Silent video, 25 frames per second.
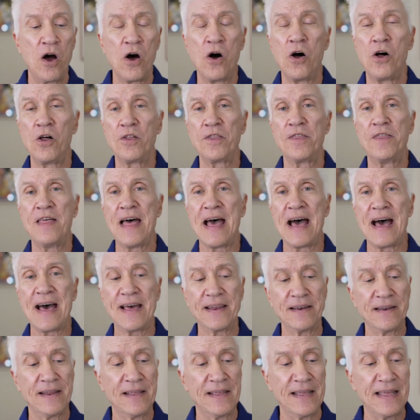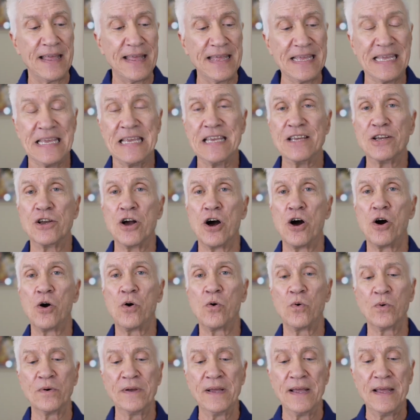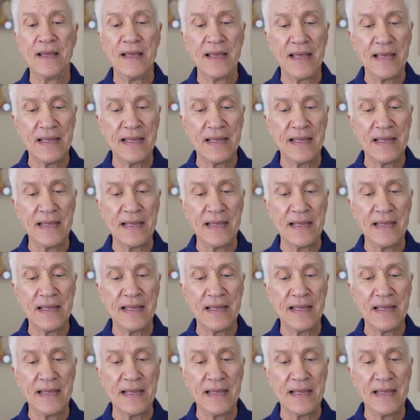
all that ego,